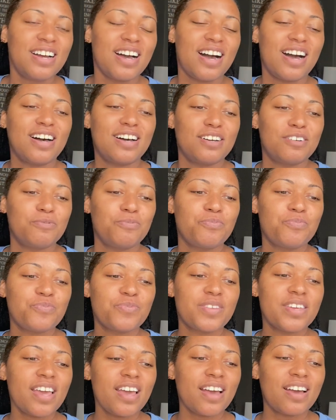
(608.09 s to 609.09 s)

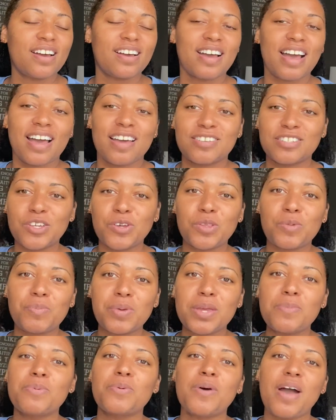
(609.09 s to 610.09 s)
So the
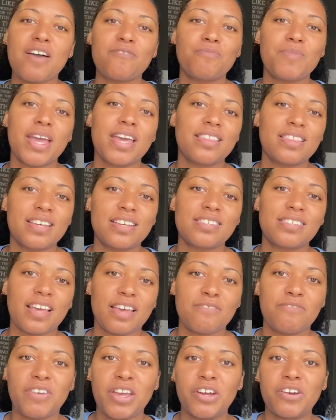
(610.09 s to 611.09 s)
people have made this
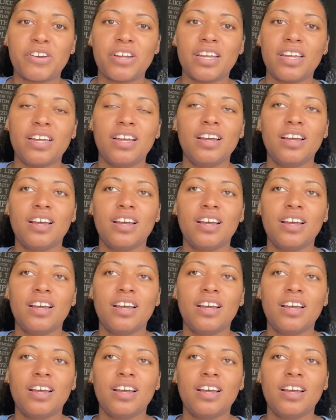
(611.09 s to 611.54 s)
a very,